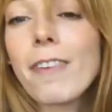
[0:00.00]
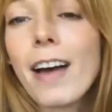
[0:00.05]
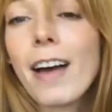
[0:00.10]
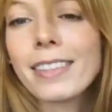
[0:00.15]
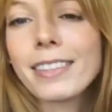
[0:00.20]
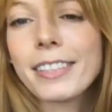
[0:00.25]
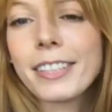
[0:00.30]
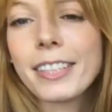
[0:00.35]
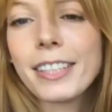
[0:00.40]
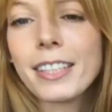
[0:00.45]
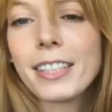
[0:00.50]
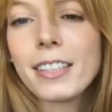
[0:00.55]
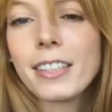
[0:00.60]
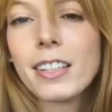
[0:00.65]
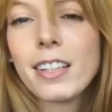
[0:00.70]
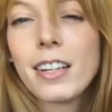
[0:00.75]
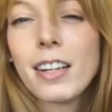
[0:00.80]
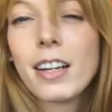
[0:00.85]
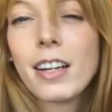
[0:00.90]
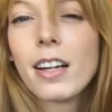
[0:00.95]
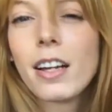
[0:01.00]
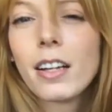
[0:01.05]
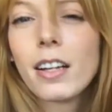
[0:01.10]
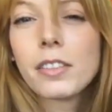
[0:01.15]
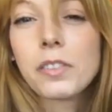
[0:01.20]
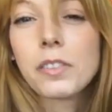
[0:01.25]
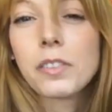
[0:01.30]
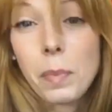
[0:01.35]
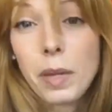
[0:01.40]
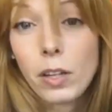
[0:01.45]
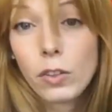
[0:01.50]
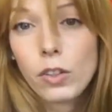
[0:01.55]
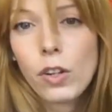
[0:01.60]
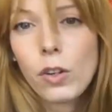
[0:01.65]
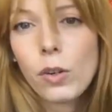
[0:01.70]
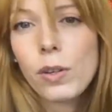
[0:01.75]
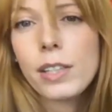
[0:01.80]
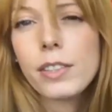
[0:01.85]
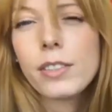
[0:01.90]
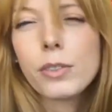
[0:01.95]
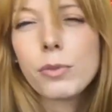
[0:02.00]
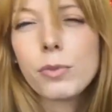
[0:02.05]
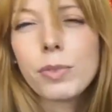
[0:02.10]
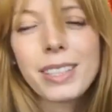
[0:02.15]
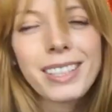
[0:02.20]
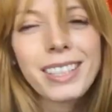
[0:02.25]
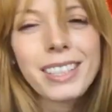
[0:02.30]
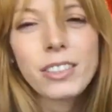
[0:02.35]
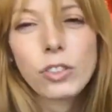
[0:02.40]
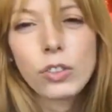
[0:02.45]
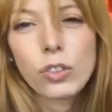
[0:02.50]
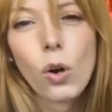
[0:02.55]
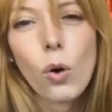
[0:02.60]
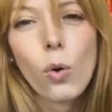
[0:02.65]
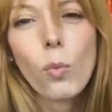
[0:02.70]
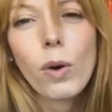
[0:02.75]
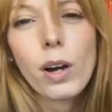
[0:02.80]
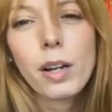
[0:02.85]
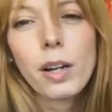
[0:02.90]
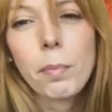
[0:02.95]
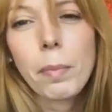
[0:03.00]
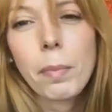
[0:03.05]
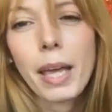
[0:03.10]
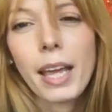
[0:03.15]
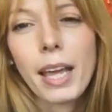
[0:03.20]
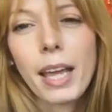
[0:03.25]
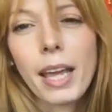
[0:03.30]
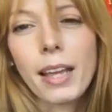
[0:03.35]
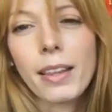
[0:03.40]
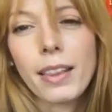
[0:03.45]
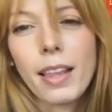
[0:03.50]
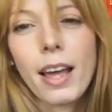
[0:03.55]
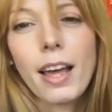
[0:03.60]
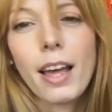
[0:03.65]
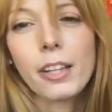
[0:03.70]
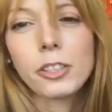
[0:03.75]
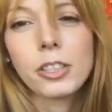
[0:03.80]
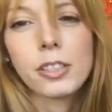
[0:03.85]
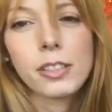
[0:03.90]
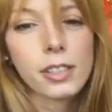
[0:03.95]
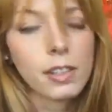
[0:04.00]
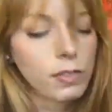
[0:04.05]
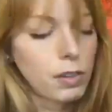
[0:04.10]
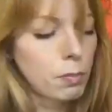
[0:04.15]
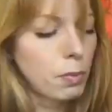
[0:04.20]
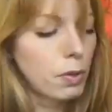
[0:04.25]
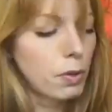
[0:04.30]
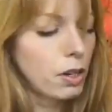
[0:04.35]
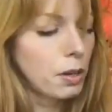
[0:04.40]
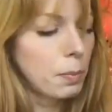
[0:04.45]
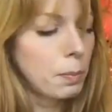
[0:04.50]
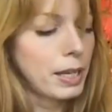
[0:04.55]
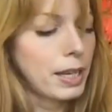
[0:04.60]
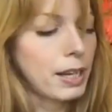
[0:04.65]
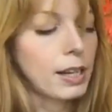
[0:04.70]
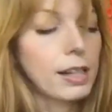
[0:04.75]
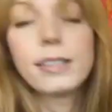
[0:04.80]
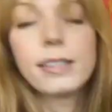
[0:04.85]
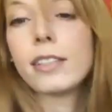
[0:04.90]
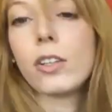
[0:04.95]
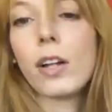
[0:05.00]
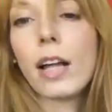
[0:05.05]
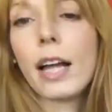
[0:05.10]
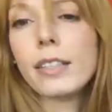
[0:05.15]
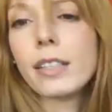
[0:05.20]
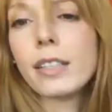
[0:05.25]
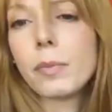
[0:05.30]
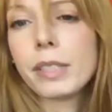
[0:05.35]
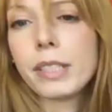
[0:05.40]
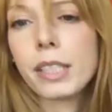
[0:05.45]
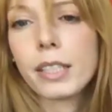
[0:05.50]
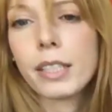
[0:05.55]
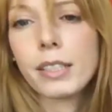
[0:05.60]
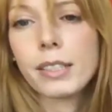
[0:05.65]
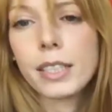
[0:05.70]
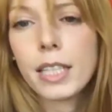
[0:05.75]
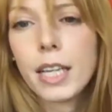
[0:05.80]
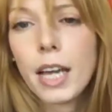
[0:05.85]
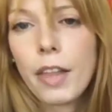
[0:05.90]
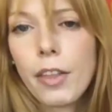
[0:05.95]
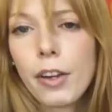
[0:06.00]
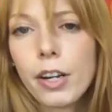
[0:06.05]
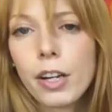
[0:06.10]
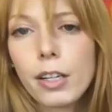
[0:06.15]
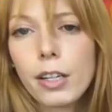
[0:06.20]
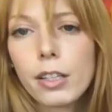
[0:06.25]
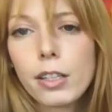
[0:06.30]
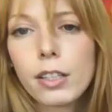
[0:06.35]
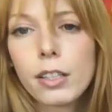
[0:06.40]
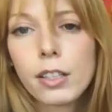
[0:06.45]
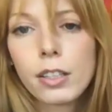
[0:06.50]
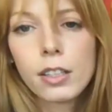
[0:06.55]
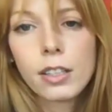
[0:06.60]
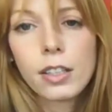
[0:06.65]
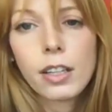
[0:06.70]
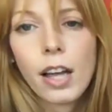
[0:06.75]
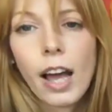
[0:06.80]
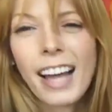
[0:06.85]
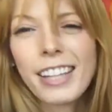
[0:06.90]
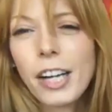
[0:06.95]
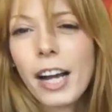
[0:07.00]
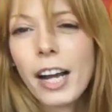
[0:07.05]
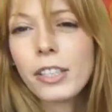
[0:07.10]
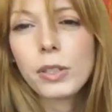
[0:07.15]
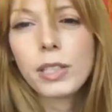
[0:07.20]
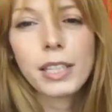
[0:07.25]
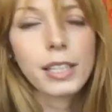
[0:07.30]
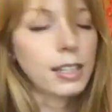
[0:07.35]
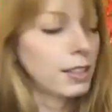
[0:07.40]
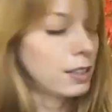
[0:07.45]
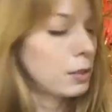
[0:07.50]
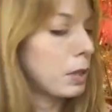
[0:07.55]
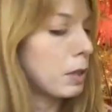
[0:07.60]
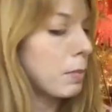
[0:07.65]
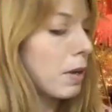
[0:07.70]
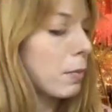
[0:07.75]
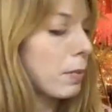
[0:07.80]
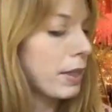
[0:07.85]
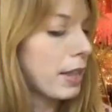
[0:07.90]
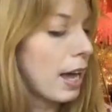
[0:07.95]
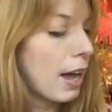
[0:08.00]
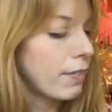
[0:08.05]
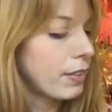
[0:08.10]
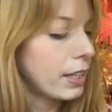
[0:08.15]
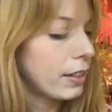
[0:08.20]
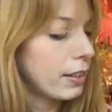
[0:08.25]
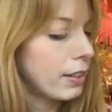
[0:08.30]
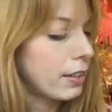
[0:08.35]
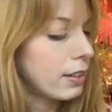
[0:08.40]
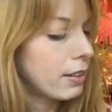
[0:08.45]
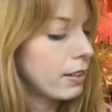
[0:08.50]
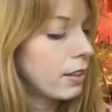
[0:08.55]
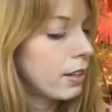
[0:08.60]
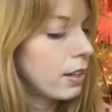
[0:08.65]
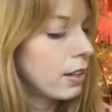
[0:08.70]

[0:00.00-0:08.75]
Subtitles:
faster. Something you'll note is you really don't want to paint the edges of a book because it'll end up sticking together. I tried doing an experiment with having